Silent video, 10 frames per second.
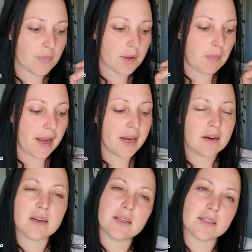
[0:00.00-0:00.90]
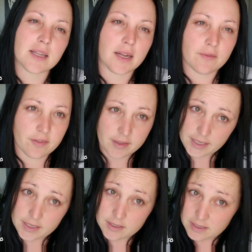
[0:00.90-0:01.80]
hair is kind of
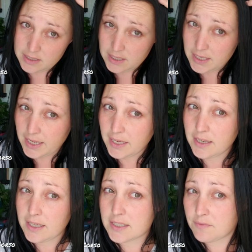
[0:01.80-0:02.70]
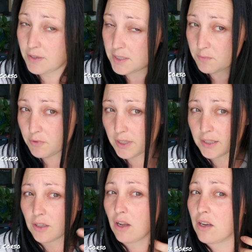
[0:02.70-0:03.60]
thin, and it's really
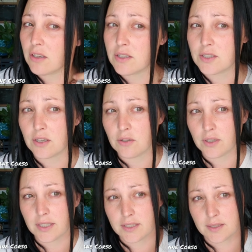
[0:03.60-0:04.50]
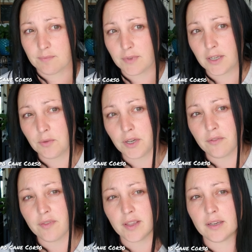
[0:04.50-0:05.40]
long, so it's, you know, when you
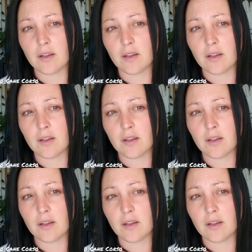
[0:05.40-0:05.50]
have thin